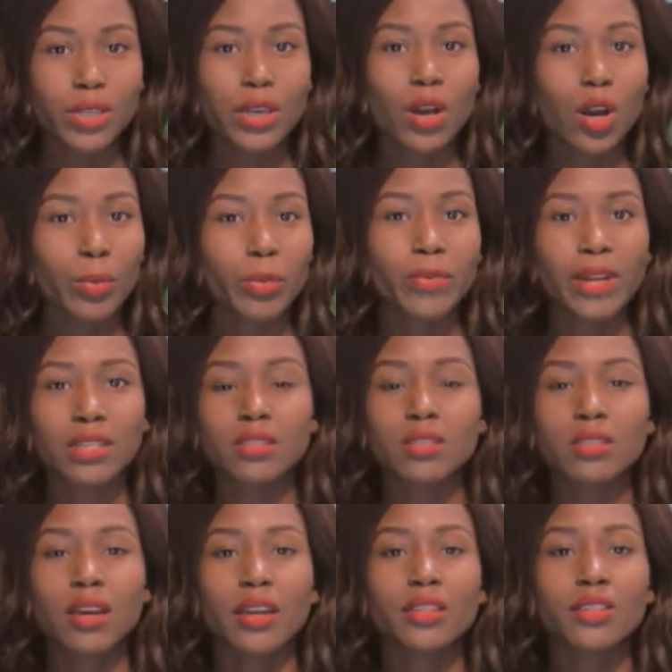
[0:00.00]
Copyright
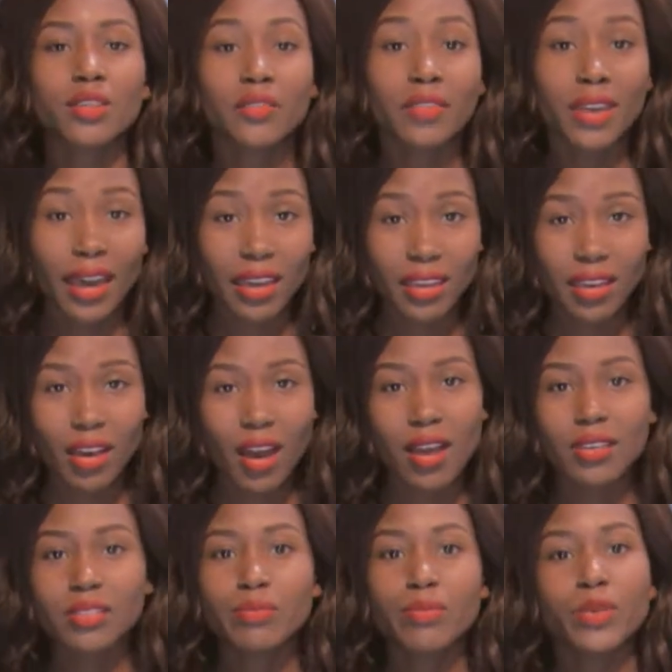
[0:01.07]
Society of Kenya
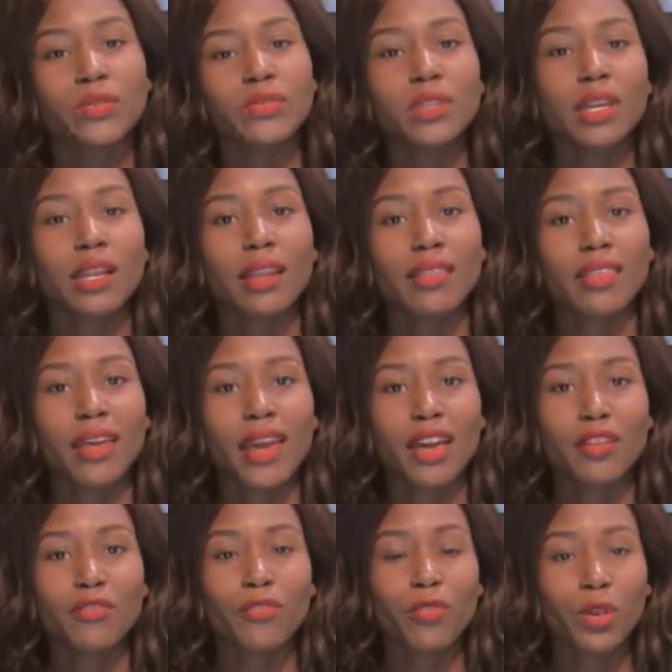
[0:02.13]
has moved to clear the
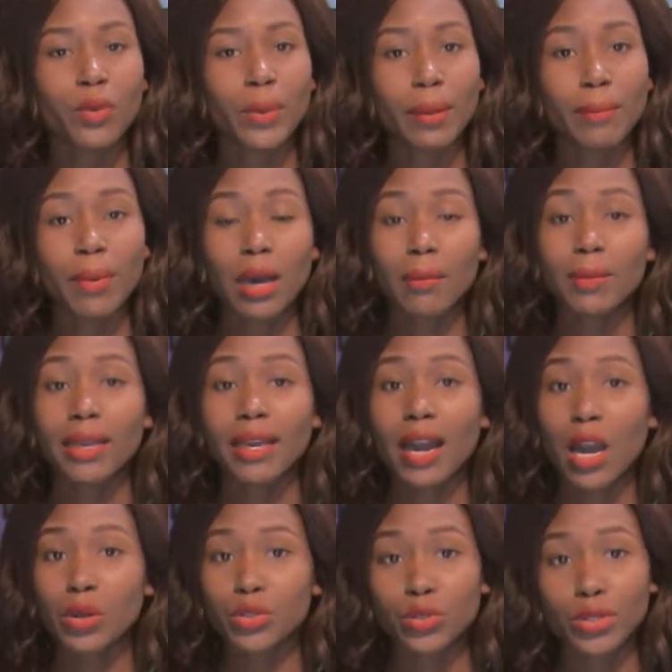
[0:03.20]
air following public
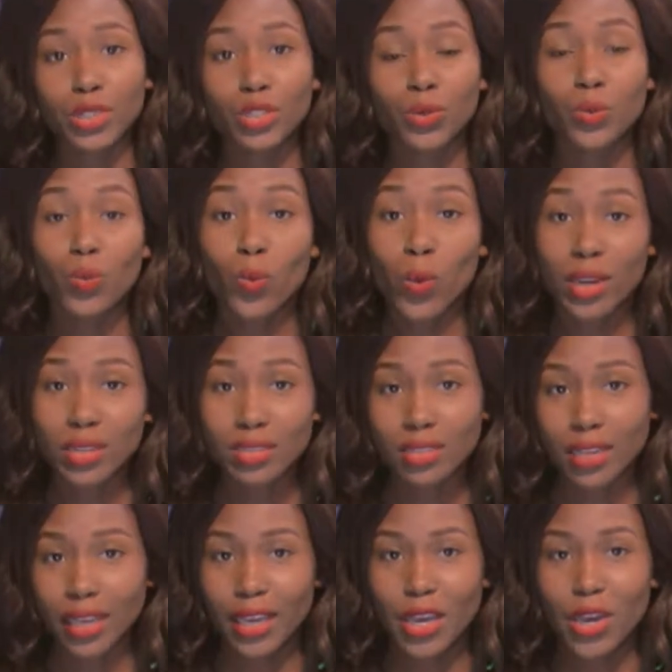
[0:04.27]
outrage on
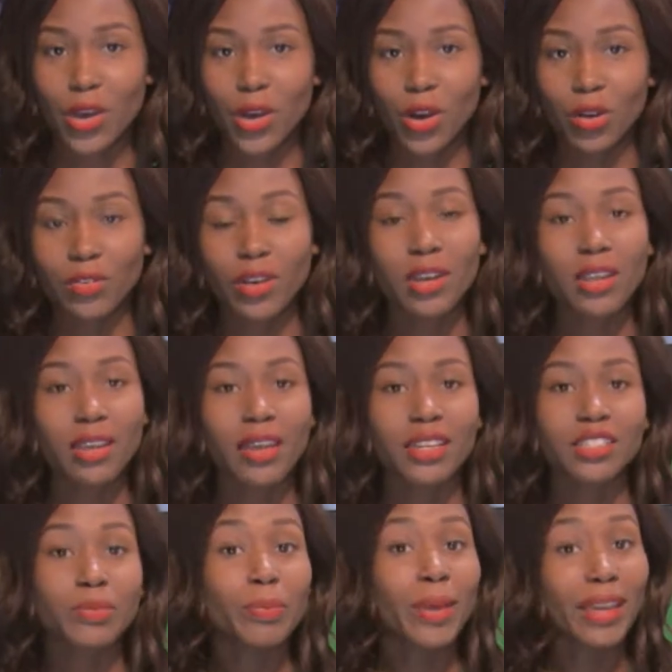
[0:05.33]
Wednesday over
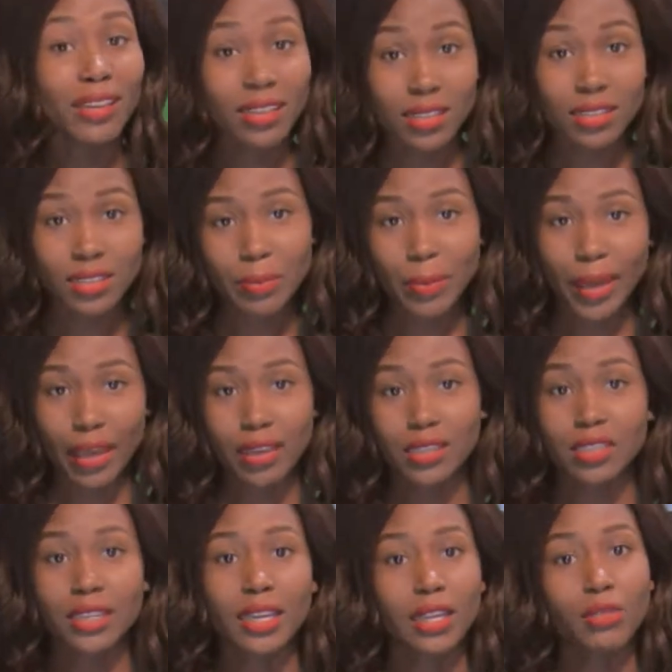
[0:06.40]
alleged peanuts
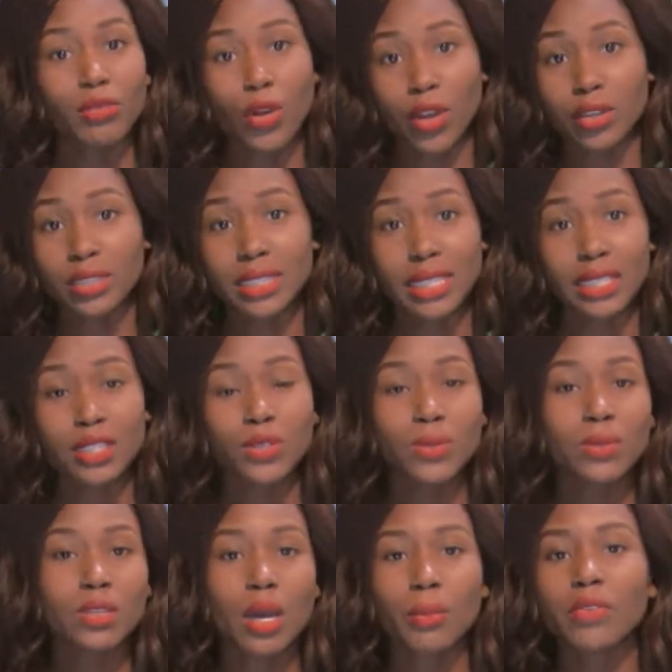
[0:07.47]
paid in royalties
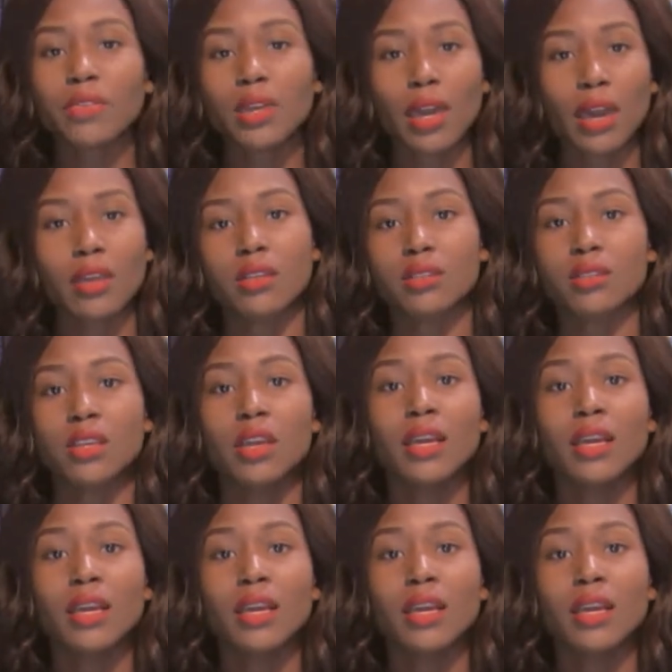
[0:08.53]
to some of the Kenya's